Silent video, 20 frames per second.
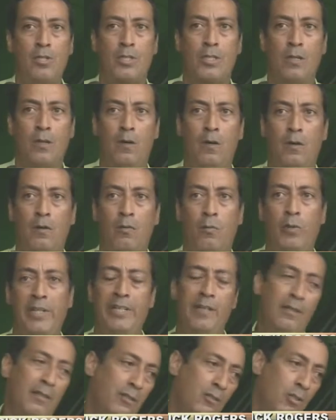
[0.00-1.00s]
So
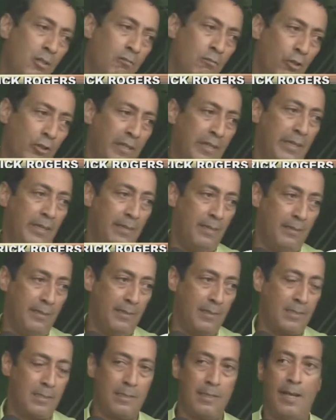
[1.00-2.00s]
we don't know, Rookie, in
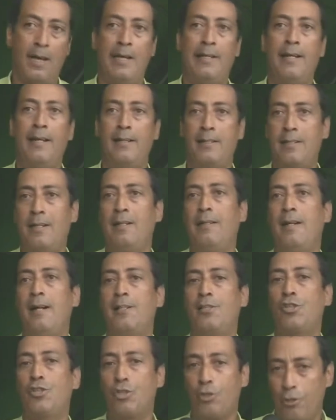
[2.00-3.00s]
this. And I can
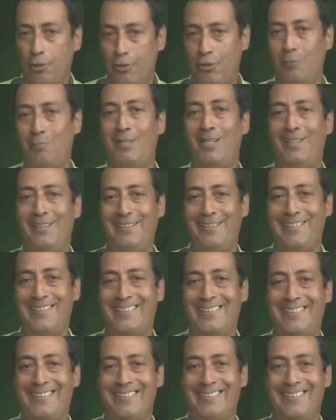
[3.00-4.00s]
assure you,
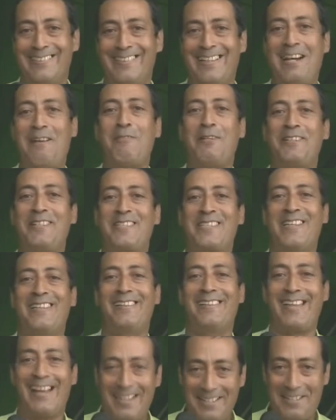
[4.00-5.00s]
Belize, I want to say
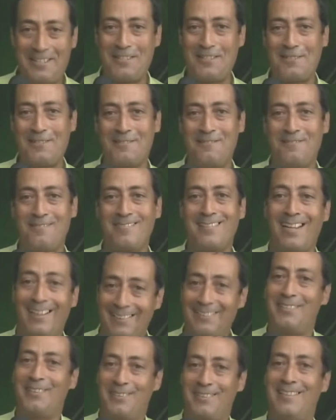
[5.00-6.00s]
thank you.
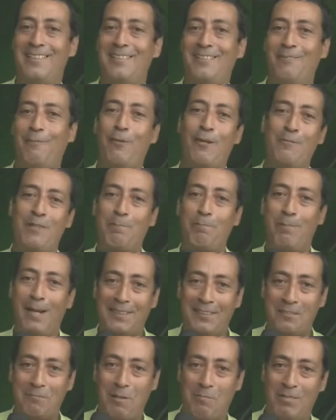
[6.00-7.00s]
Thank you from the
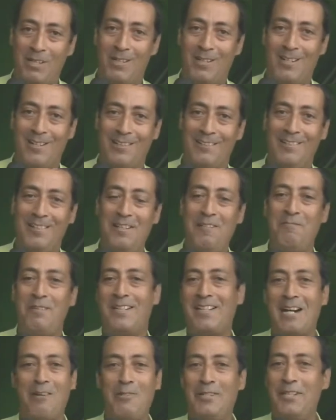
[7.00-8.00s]
bottom of my heart.
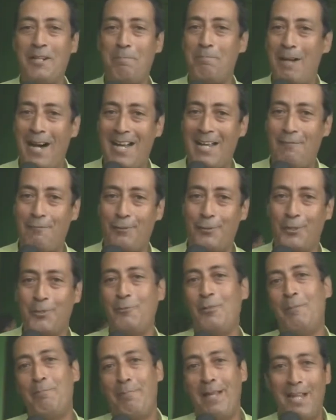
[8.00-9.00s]
Because we not buy
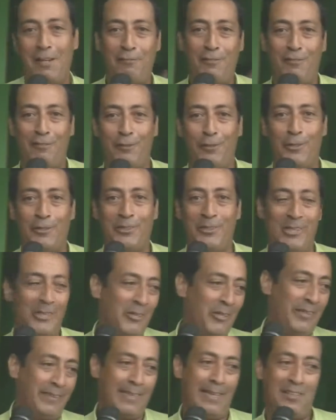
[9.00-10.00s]
vote, we beg for vote. You
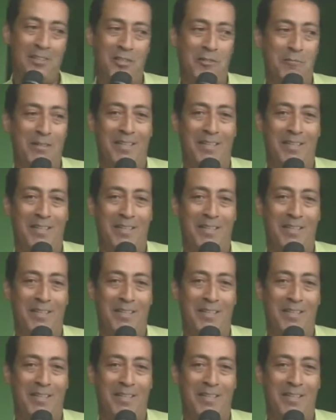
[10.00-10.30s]
know, it takes